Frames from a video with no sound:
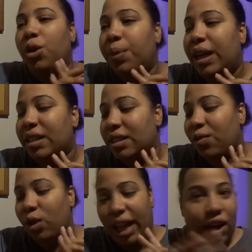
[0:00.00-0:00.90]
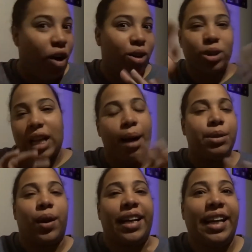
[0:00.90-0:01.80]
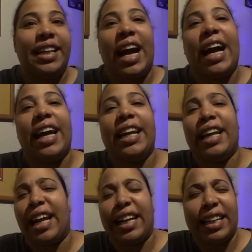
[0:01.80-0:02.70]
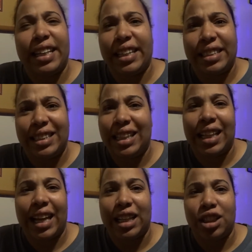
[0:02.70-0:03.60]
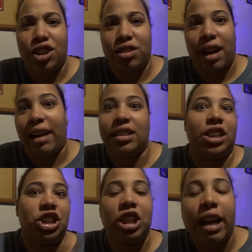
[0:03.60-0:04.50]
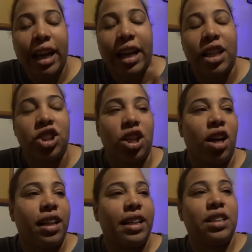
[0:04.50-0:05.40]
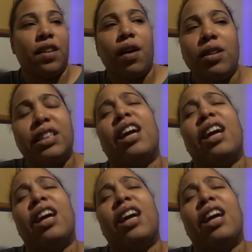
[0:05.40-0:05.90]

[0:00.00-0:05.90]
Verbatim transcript: because of like all those times where I did diet and I didn't see like a drastic change and all that stuff. I was like,